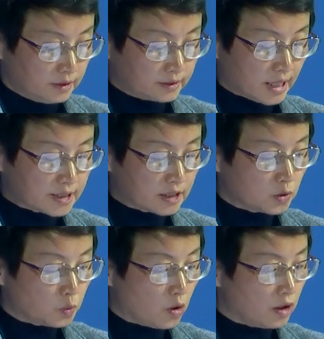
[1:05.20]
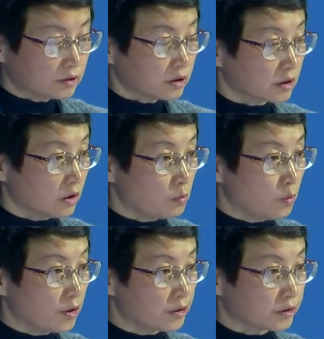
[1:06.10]
doesn't want the
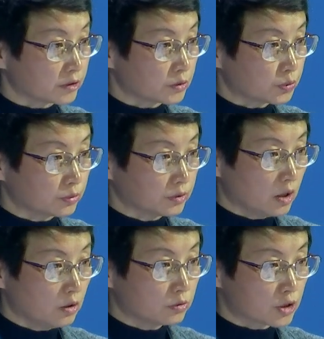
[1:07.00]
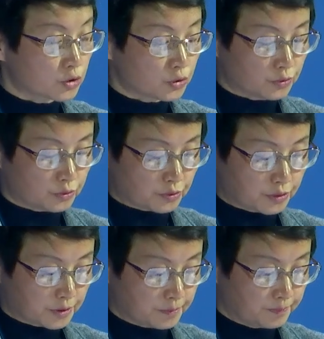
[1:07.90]
world to know the
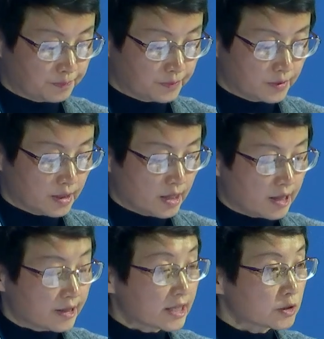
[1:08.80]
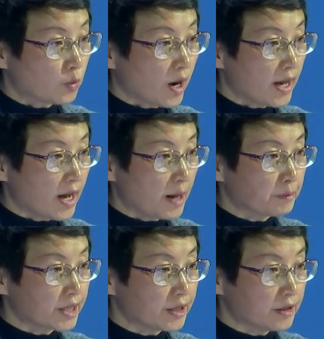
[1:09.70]
truth. That's why I'm
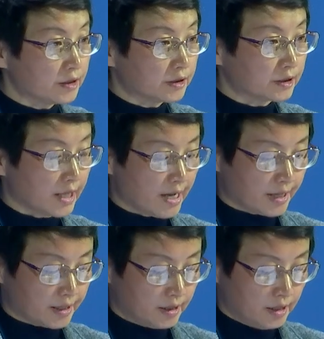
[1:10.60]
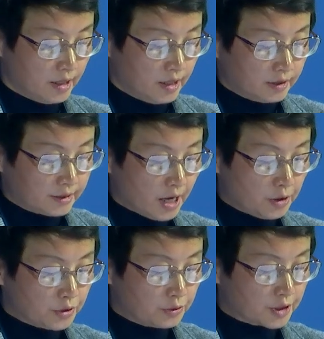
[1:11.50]
here today, tell
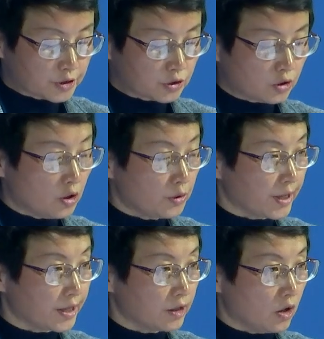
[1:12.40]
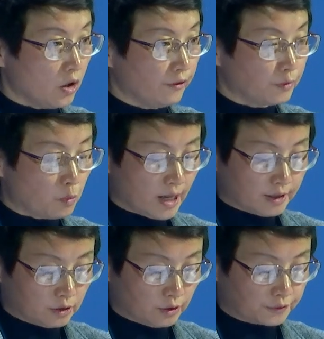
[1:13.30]
you the story of
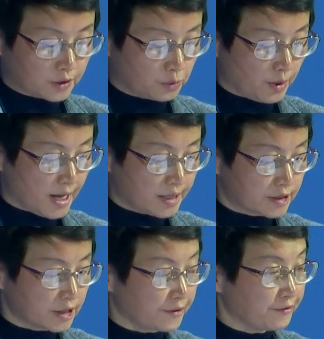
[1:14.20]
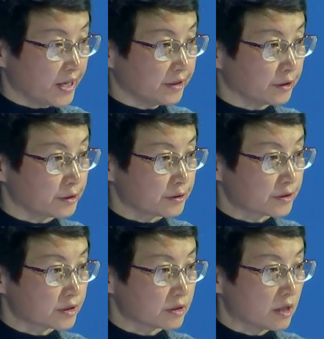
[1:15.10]
one of the rights
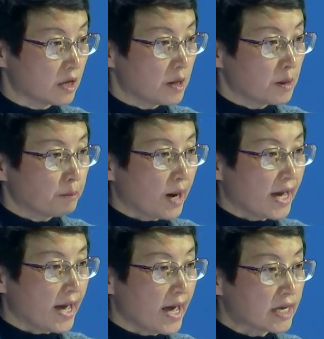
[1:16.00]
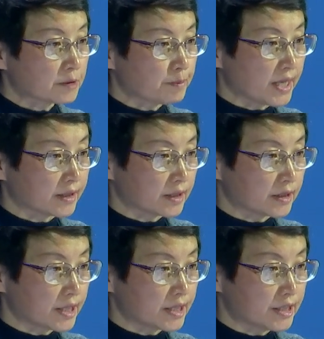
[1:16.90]
defenders, my husband,
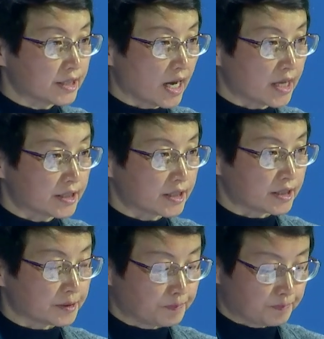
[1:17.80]
Ding Jiaxi.